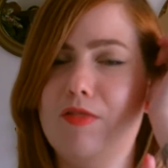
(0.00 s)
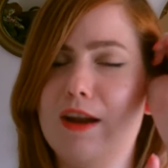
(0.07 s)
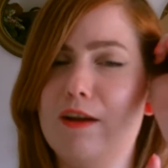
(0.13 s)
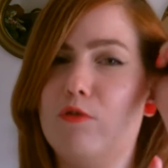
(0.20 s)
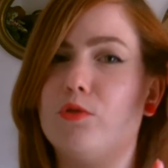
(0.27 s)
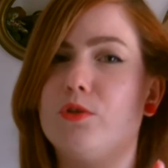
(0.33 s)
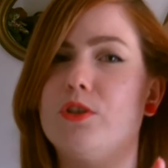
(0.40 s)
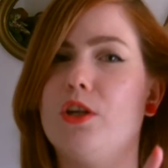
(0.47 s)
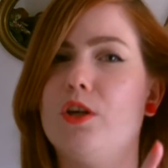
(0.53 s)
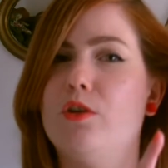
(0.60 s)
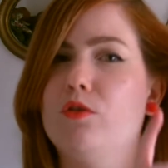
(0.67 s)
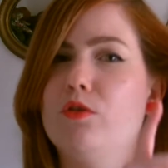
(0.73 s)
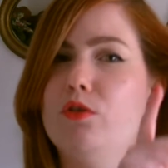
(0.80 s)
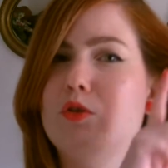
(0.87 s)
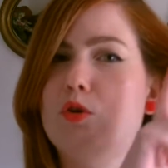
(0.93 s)
And they're
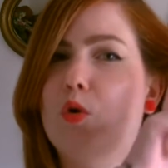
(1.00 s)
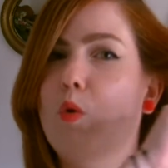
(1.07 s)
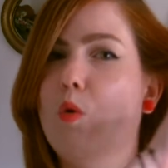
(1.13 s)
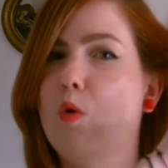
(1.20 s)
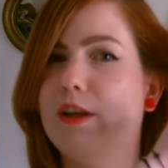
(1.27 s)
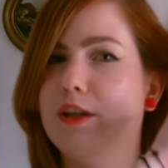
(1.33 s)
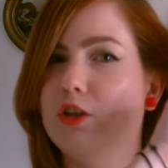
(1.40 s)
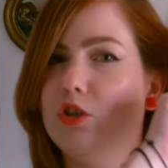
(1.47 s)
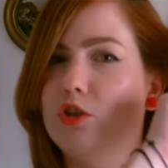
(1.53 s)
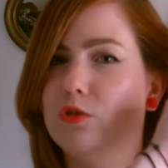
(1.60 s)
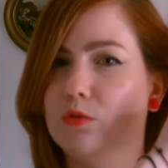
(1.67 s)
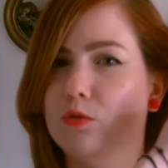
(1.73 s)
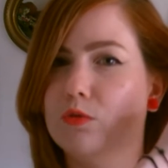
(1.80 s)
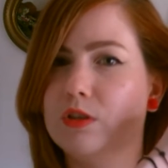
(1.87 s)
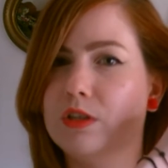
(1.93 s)
also quite
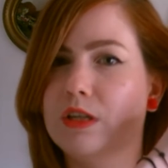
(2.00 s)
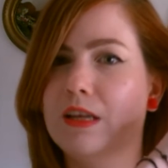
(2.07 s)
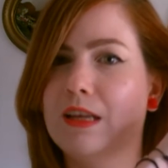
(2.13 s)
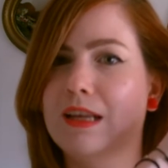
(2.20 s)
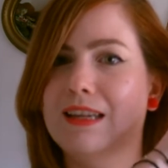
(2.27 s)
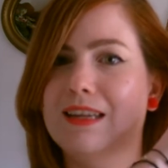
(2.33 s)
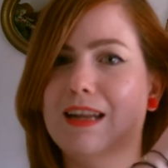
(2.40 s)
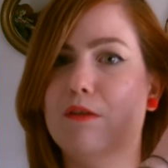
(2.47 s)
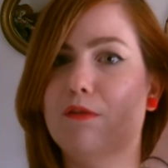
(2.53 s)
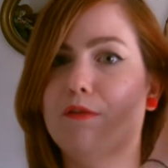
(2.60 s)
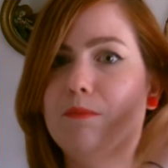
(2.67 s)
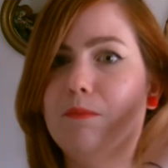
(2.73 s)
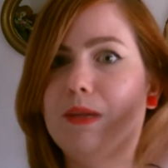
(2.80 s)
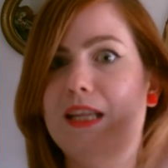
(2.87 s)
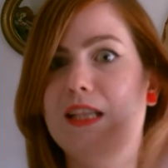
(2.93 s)
short.
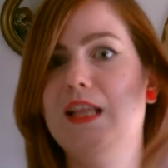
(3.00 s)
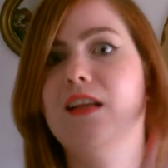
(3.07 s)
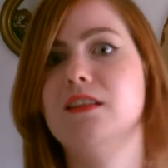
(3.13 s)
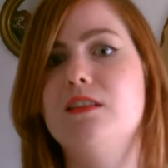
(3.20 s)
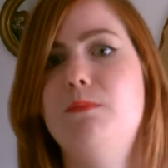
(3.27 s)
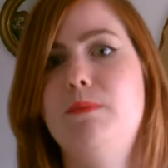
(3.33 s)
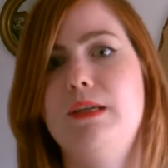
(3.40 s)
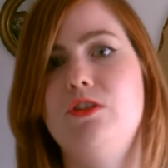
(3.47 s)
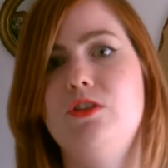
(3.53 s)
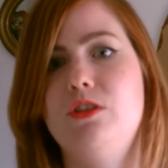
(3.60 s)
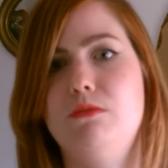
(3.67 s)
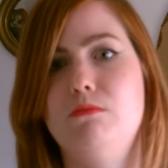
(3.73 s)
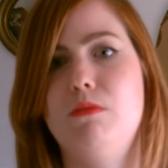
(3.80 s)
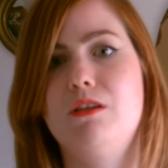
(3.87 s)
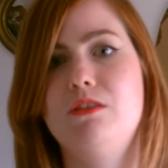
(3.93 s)
Now for me, that's a
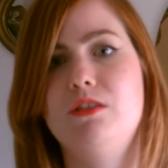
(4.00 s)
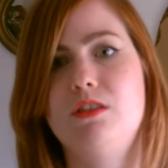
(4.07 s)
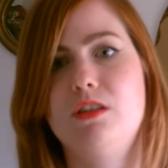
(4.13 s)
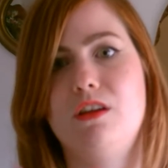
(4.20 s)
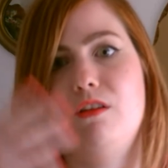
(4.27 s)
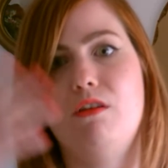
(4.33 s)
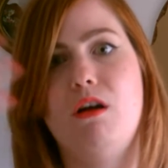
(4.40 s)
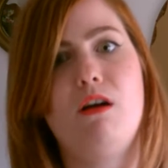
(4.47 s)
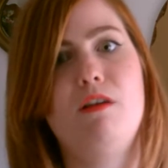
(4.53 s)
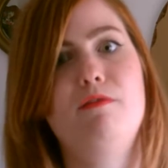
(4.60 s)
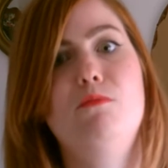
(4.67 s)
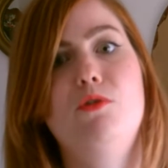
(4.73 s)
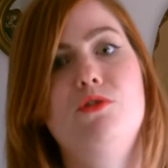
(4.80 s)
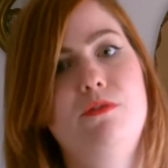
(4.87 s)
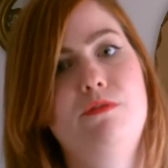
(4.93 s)
bit too much, so
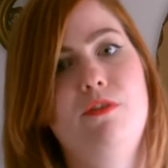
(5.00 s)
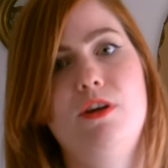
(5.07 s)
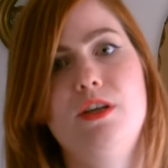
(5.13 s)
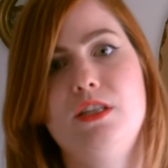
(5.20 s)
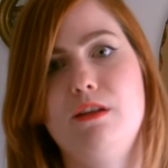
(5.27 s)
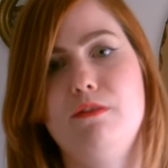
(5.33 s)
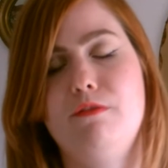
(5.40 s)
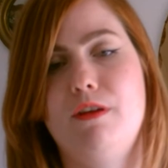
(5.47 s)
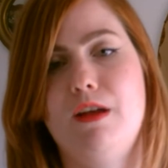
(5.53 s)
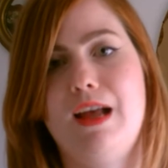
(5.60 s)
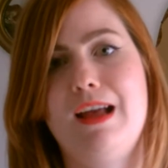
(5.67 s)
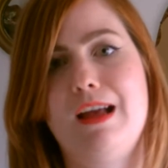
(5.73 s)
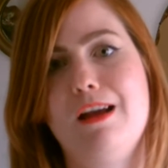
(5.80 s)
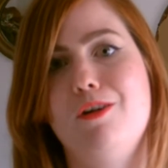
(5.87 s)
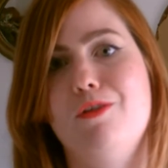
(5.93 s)
I've modified it
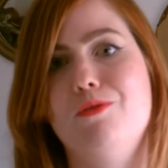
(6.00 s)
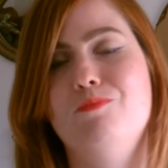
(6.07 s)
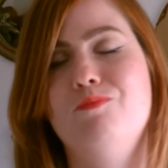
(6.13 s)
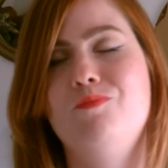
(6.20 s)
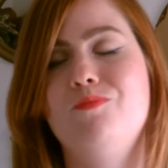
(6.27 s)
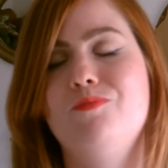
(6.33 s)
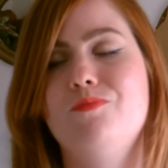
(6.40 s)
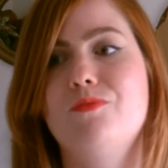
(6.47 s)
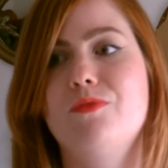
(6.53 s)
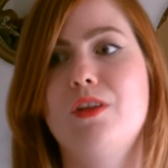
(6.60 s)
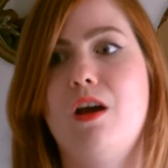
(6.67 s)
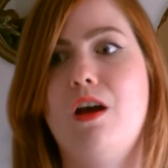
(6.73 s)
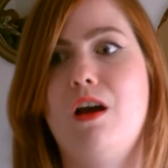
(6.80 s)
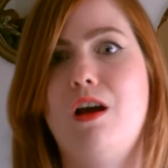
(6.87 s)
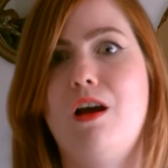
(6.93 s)
for how
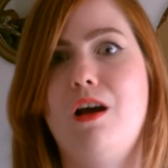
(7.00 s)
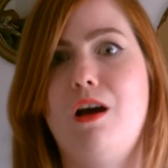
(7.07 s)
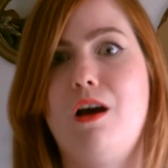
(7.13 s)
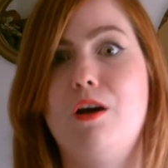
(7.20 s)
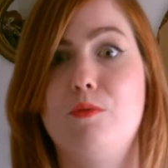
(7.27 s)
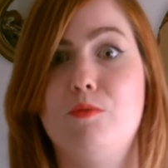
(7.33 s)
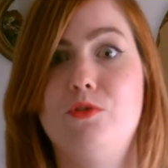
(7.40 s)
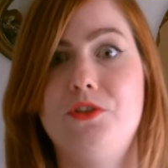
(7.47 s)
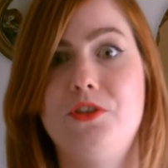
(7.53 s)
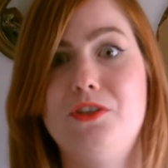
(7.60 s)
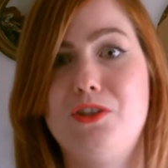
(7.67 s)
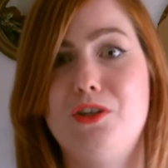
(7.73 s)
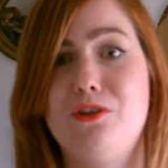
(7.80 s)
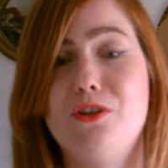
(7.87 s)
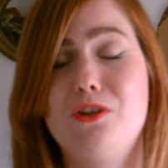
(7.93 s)
I
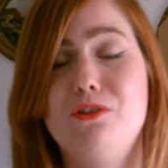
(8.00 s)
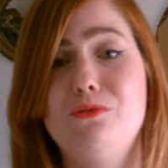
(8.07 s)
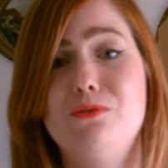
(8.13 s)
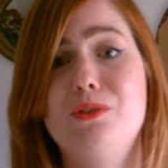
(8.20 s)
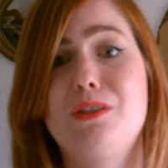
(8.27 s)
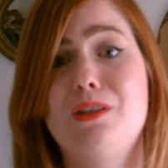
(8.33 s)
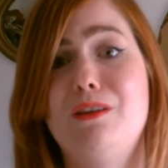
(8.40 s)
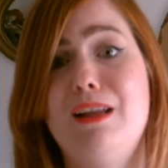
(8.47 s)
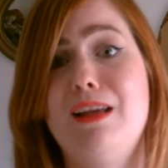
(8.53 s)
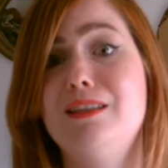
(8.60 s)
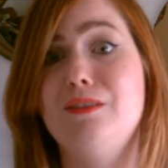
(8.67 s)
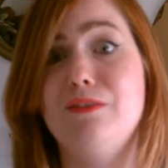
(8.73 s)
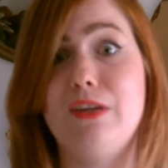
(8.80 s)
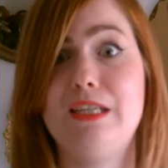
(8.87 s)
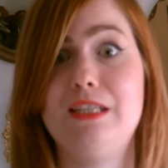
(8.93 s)
want it to look. And also,
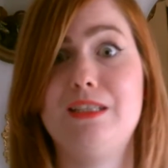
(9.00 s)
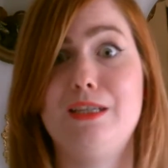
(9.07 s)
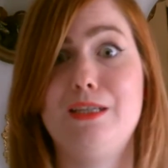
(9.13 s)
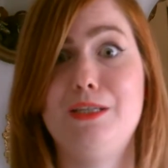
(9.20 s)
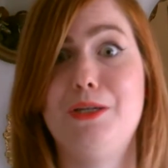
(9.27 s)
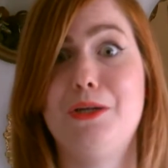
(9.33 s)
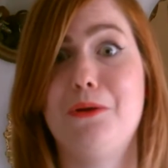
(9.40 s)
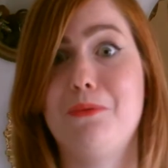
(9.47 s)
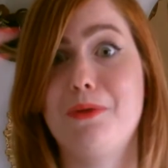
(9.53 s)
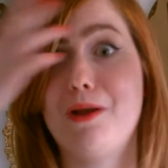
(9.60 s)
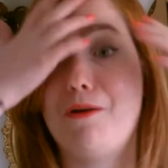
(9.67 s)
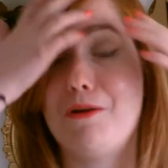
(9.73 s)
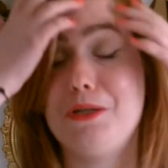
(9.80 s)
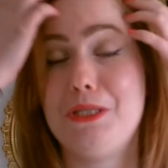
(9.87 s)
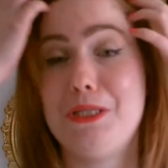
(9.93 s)
let's face it, you know,
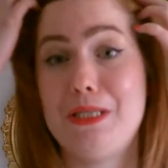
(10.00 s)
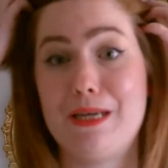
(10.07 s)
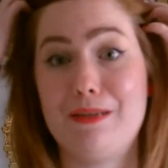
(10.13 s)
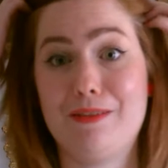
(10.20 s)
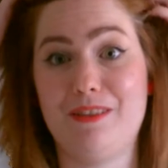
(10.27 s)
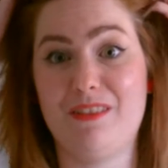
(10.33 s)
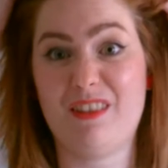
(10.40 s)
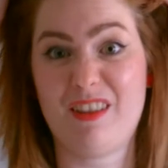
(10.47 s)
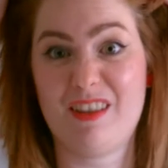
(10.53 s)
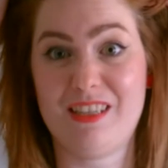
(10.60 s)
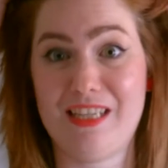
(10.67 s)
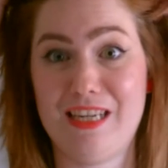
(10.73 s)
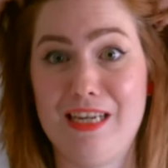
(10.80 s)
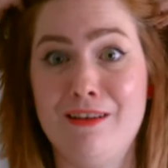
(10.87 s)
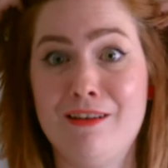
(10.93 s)
we are in
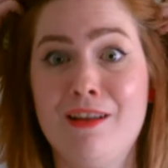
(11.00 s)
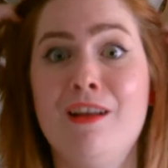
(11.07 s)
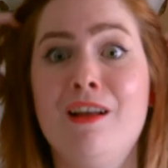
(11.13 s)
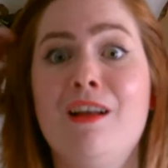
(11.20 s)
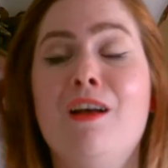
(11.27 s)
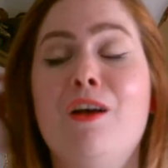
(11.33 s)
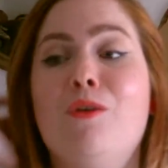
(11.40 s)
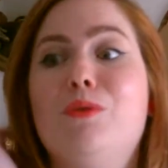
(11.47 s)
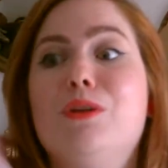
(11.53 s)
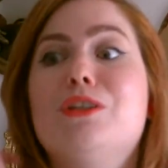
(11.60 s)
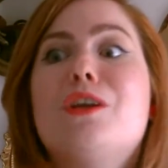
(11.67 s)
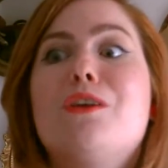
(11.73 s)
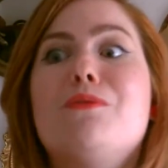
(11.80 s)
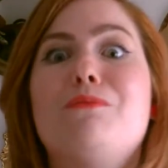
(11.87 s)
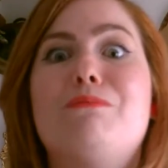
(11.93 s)
2013.
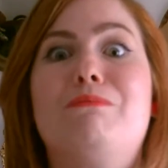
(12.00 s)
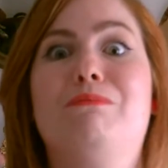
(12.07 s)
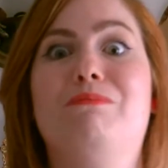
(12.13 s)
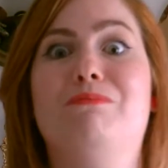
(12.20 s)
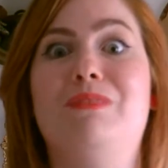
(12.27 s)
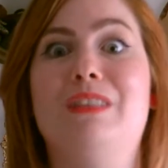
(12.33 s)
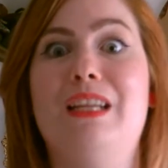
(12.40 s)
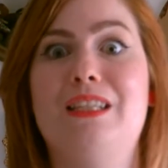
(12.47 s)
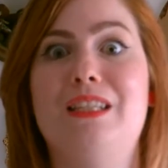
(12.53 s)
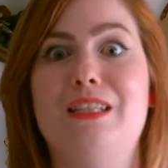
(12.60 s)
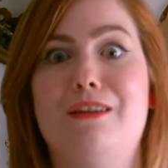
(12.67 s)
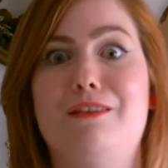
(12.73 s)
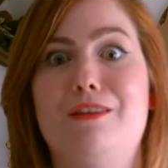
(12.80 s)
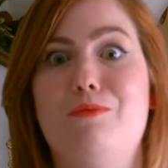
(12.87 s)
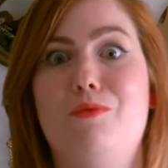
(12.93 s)
We don't
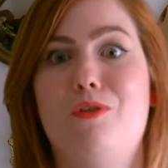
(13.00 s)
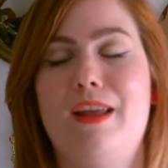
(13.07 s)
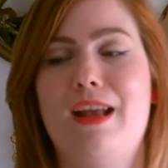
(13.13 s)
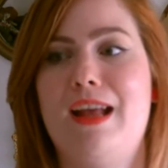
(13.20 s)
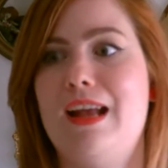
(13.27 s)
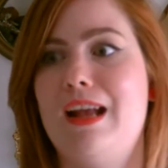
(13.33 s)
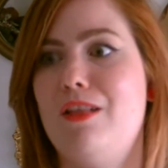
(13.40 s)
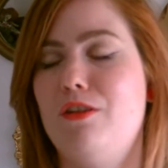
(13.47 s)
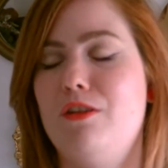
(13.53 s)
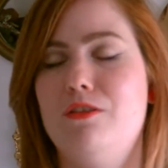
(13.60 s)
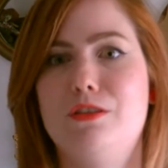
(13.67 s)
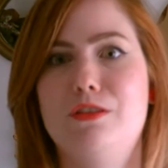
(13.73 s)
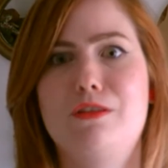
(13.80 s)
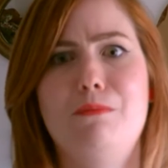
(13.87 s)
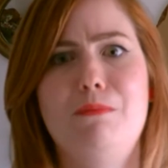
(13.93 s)
necessarily want hair
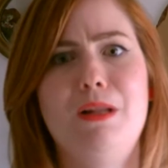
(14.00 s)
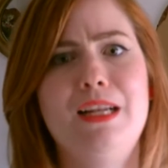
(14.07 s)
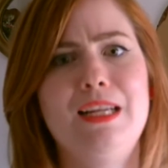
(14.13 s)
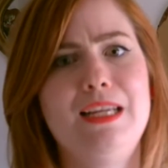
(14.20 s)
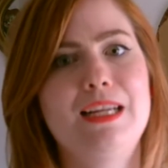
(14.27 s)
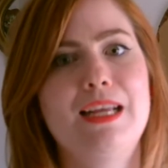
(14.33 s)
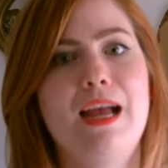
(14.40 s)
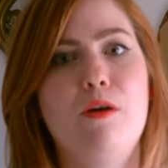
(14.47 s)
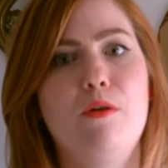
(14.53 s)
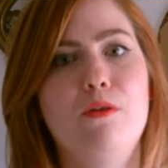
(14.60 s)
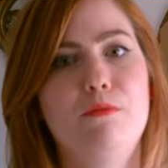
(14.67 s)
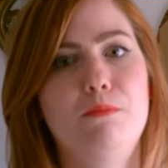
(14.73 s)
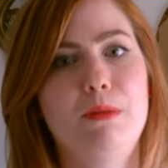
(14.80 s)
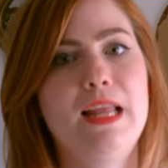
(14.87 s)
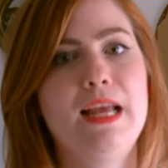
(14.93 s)
that looks completely
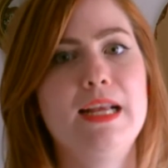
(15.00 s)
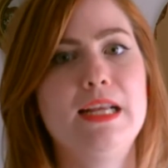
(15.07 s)
out of